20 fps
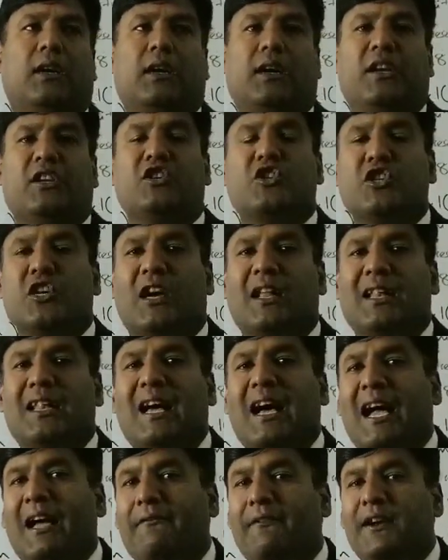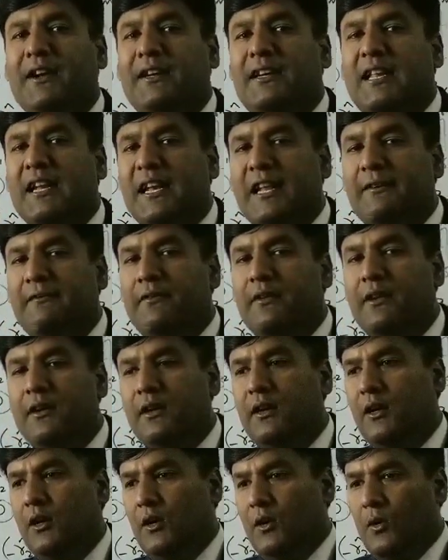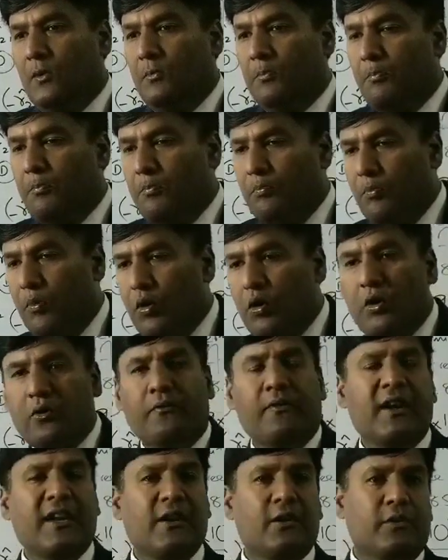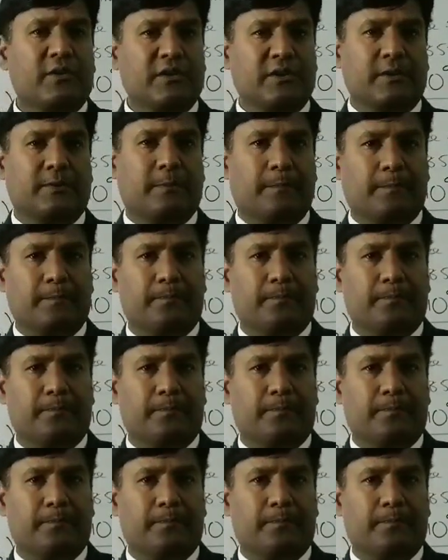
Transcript: inshallah, I will deliver more videos,